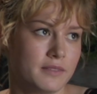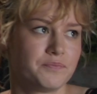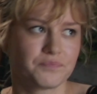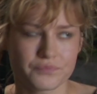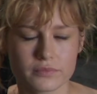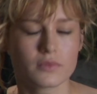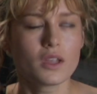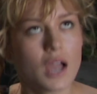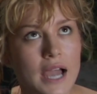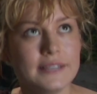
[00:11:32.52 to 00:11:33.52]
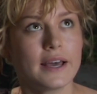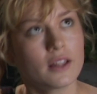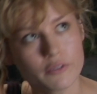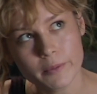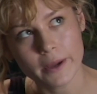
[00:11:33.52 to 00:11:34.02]
she's in it, you
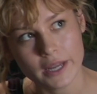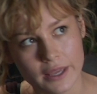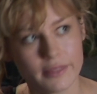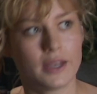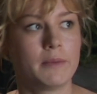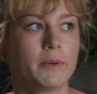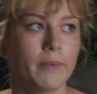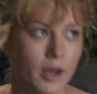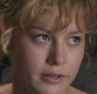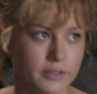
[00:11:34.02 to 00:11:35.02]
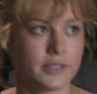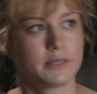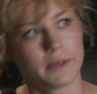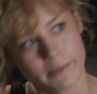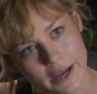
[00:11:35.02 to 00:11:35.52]
know, briefly,
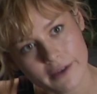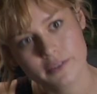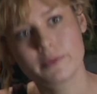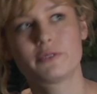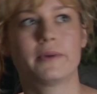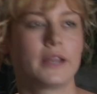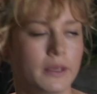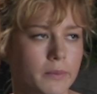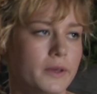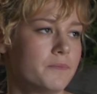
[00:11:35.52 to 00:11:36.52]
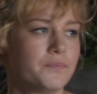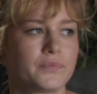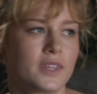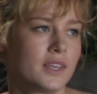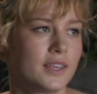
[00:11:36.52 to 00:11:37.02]
which is very,
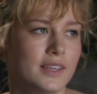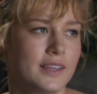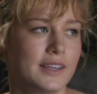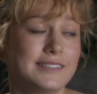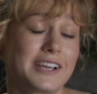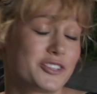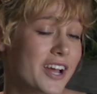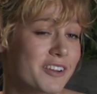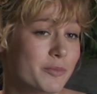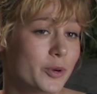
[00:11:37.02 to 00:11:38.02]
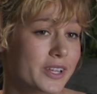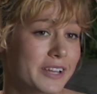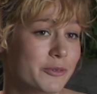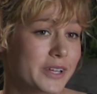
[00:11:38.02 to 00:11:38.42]
very, very cool. So what we're